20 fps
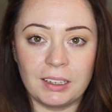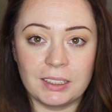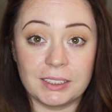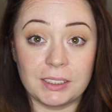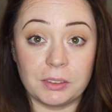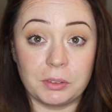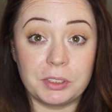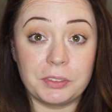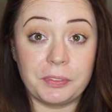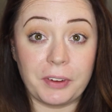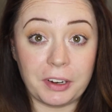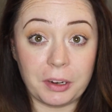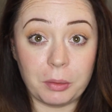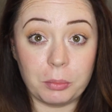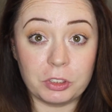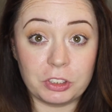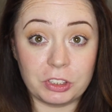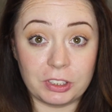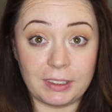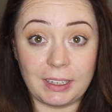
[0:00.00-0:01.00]
So it's very
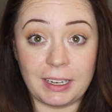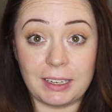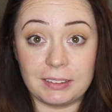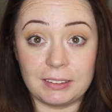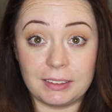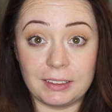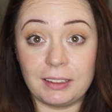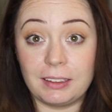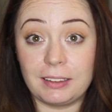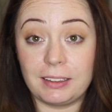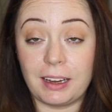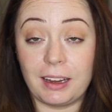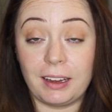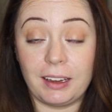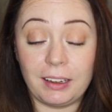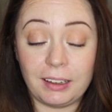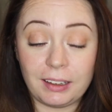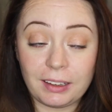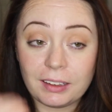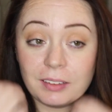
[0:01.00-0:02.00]
much the end of the
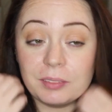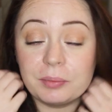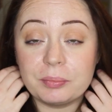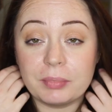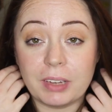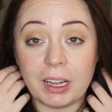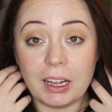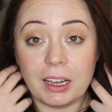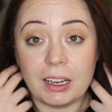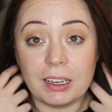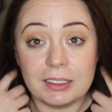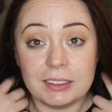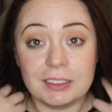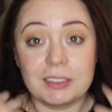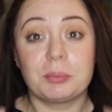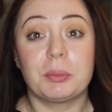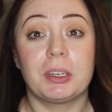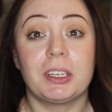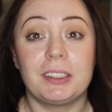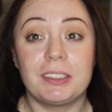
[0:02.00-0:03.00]
day,
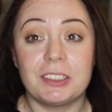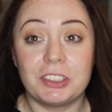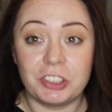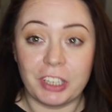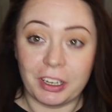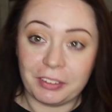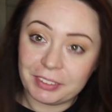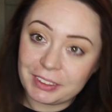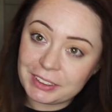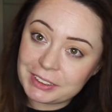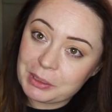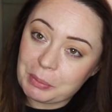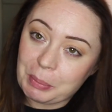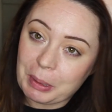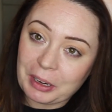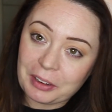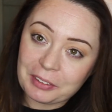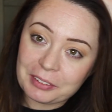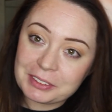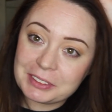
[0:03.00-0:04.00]
as my dishevelled
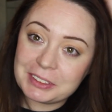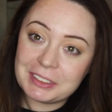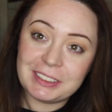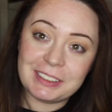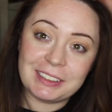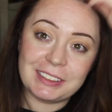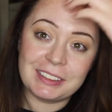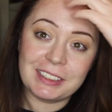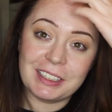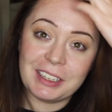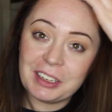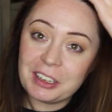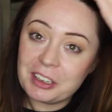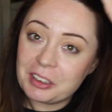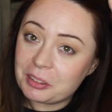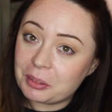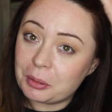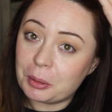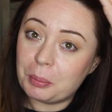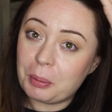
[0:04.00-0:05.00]
appearance
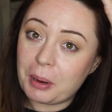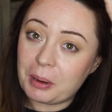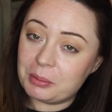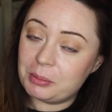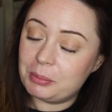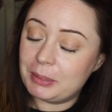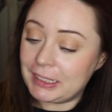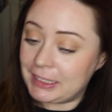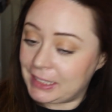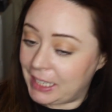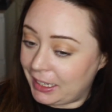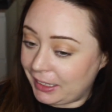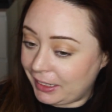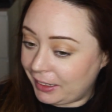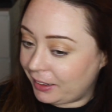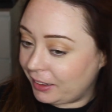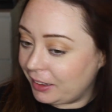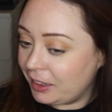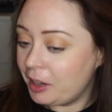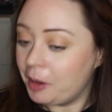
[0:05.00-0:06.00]
will probably tell
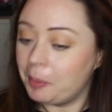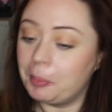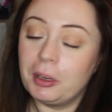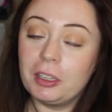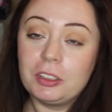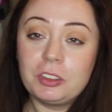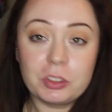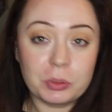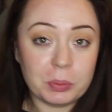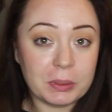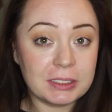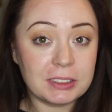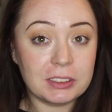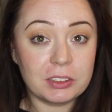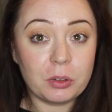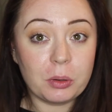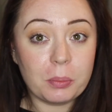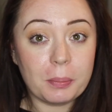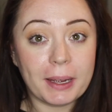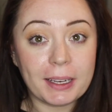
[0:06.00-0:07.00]
you, but I just wanted to
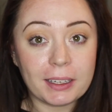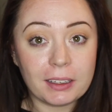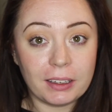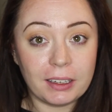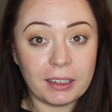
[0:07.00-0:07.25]
come back